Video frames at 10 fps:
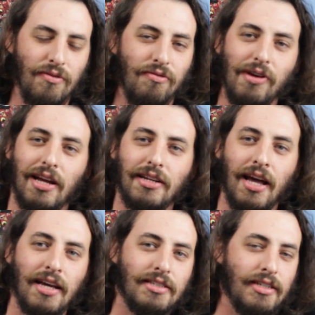
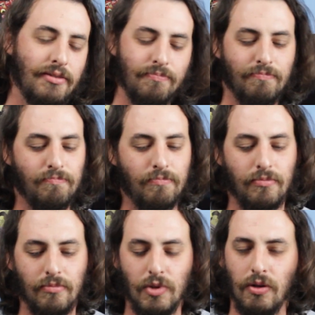fantastic.
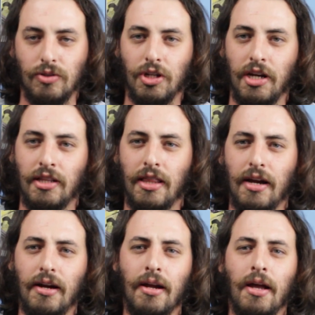No shade
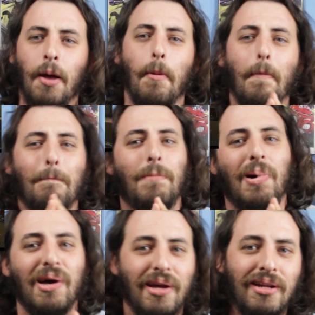there.
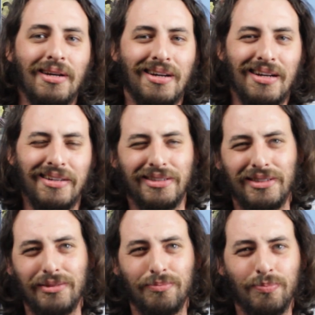But
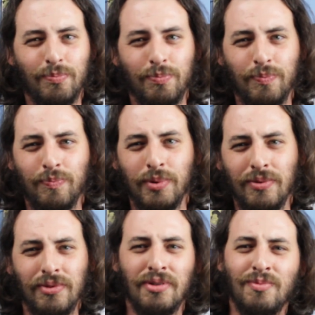
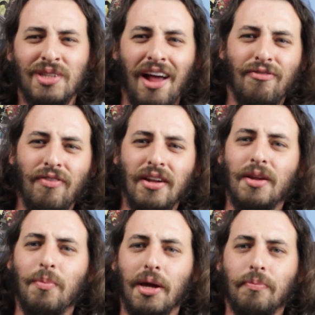Brutal Doom's not fun
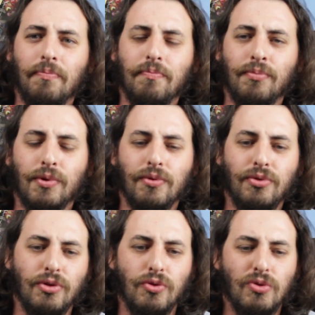to me. Brutal
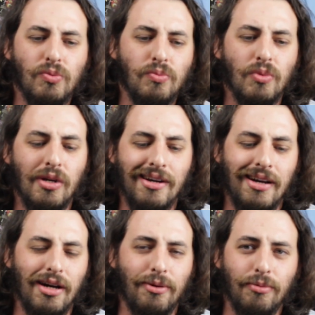Doom
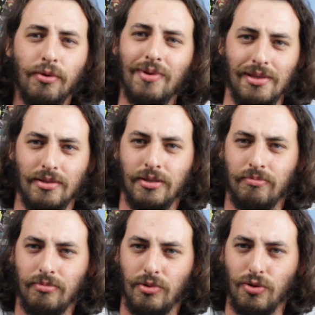
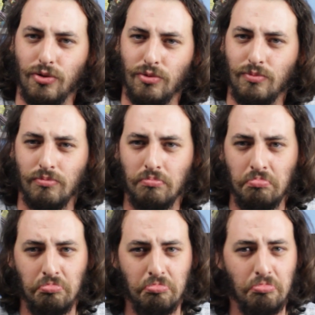ruins Doom.
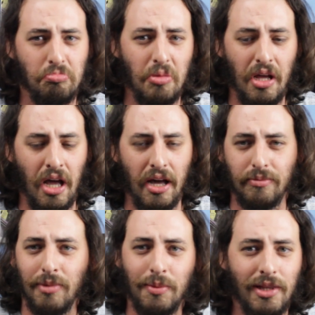
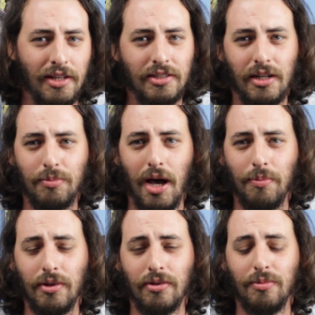Maybe that's an
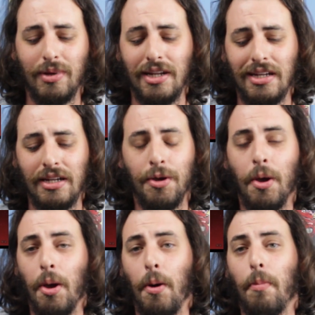unpopular opinion,
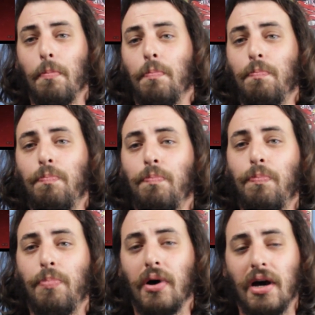
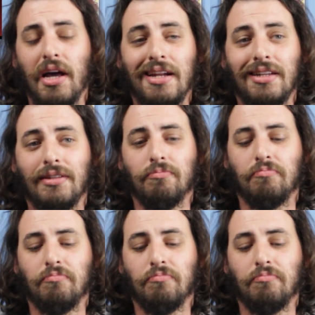but